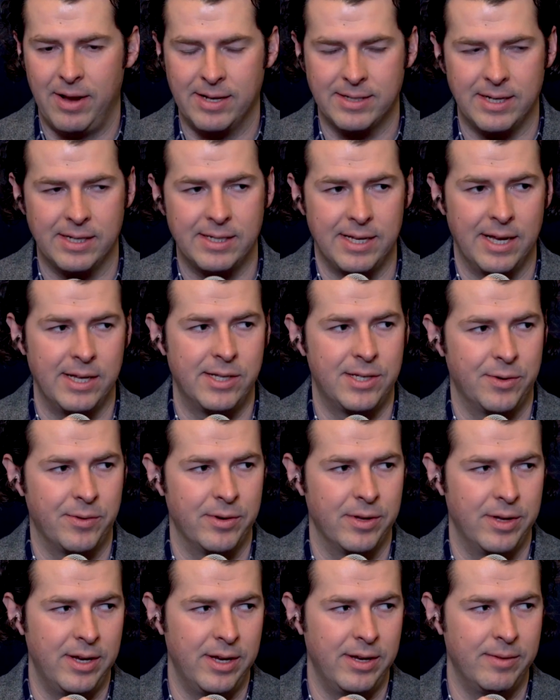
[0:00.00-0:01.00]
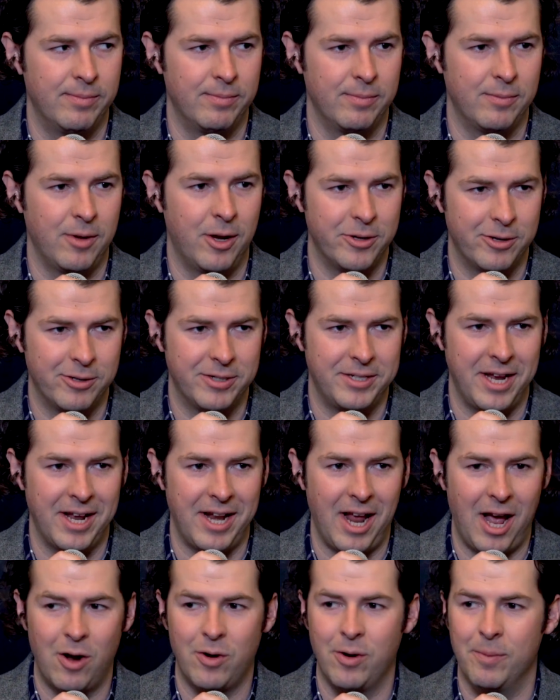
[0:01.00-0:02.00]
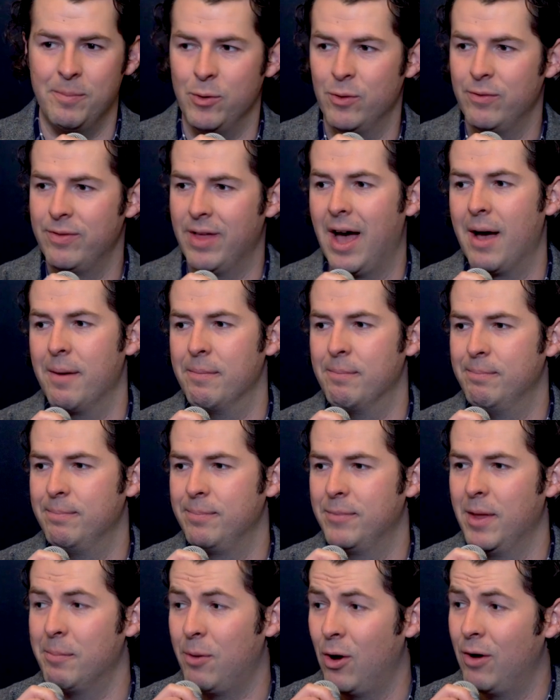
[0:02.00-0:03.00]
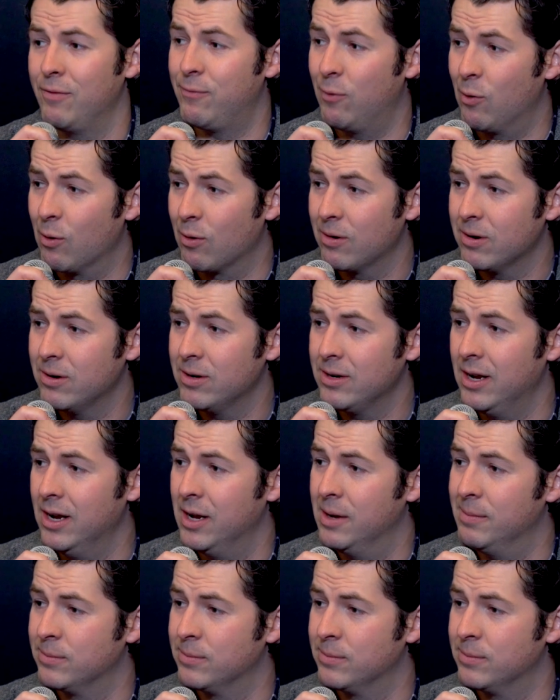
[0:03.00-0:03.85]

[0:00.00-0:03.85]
as I said, to really understand how to move the ball forward.